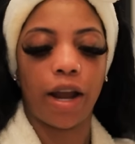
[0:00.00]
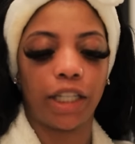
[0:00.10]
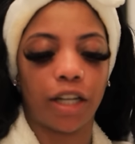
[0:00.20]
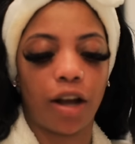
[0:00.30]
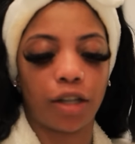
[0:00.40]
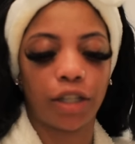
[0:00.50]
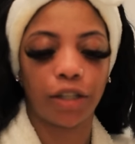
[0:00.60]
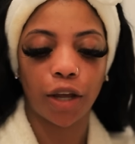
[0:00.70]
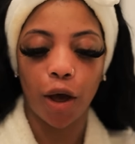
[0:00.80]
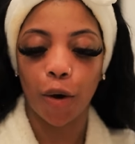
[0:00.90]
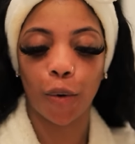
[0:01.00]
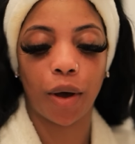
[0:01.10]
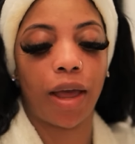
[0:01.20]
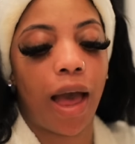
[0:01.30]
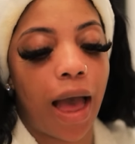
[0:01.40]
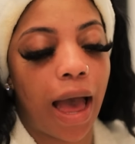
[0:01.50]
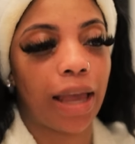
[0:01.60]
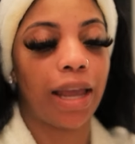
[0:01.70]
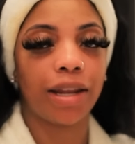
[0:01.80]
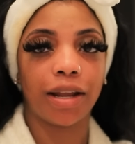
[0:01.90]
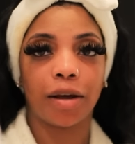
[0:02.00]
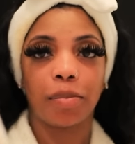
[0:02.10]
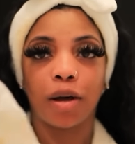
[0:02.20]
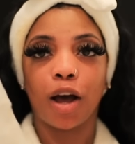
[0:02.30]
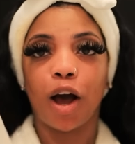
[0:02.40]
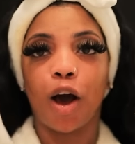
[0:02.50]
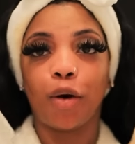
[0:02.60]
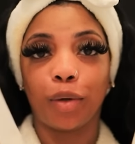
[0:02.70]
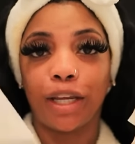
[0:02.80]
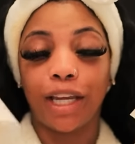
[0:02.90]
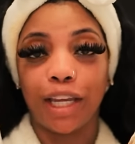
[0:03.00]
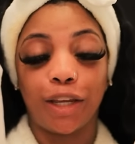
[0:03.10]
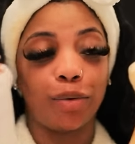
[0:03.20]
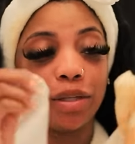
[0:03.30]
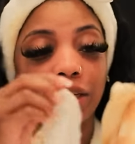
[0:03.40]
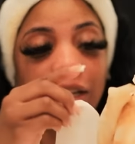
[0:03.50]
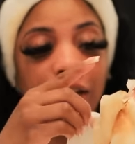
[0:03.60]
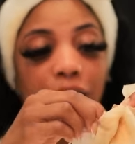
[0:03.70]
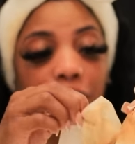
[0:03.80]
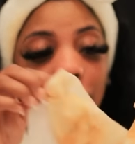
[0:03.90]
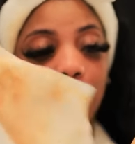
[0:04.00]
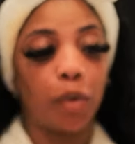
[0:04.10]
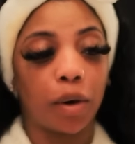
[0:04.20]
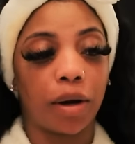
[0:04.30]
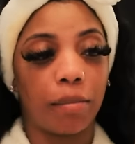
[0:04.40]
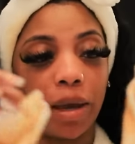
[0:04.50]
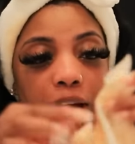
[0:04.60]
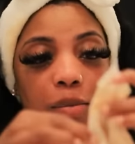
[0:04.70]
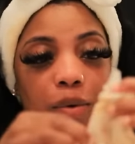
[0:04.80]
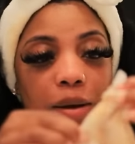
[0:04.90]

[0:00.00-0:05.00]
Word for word: All right, y'all. So I ended up only using four makeup